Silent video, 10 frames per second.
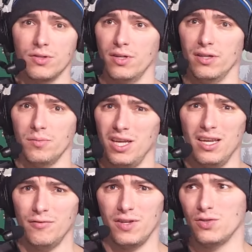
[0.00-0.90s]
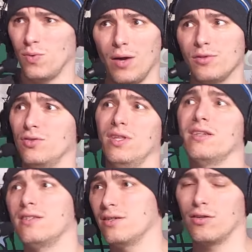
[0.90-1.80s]
during the planning phase, why would you
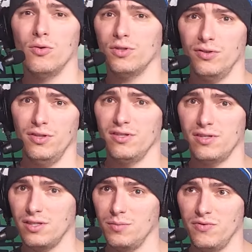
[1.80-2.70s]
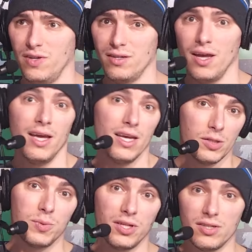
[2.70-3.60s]
then decloak during the systems phase?
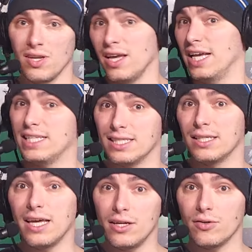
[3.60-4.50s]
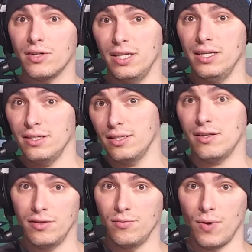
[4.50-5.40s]
It's because it's later in
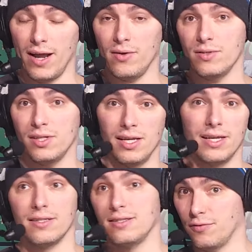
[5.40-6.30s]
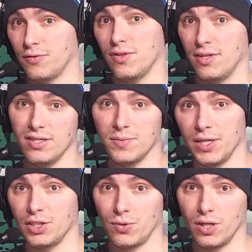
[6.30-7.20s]
the round. Different things
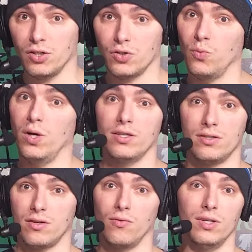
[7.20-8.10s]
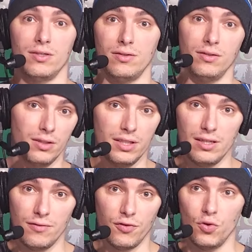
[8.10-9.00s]
might trigger to where it's going to
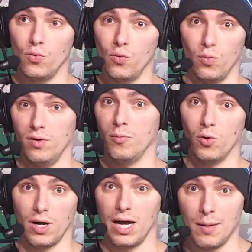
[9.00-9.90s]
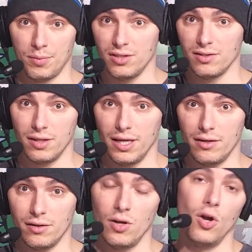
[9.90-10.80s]
leave you with more options
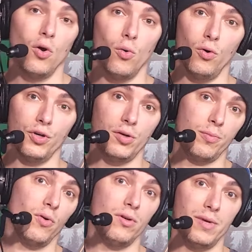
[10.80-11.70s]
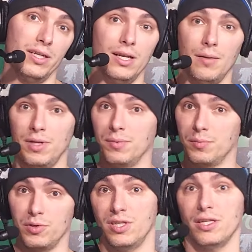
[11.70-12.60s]
later, or your opponent might not be able to
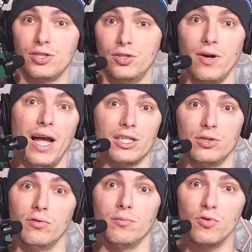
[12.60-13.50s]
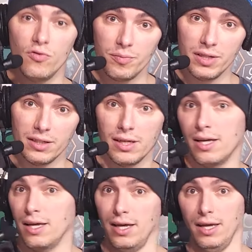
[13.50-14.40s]
predict your actual movement.
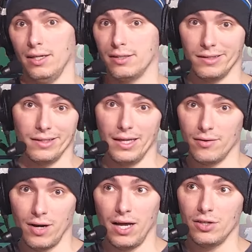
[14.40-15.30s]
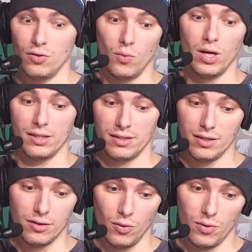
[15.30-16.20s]
And later on, you'll want to
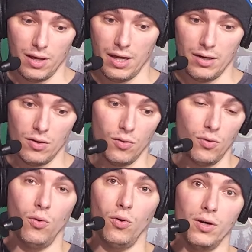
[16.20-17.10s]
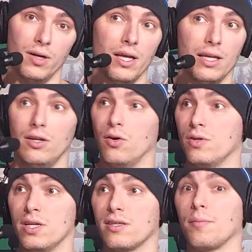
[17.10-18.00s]
decloak then, or,
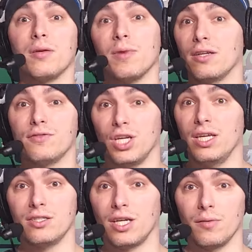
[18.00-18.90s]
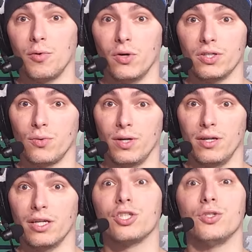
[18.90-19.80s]
something might have changed on the board to where you're
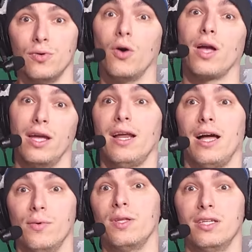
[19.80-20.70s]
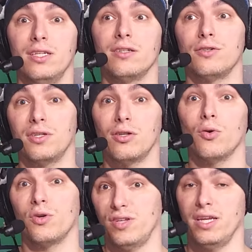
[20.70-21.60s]
like, shoot, okay, I really need to decloak
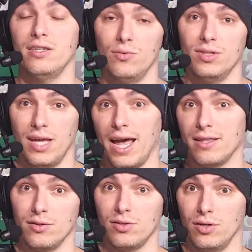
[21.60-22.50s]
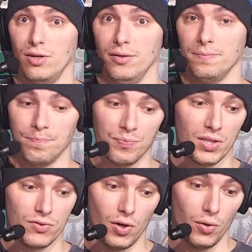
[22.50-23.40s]
because I need to attack this turn.
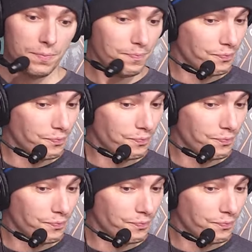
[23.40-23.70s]
So,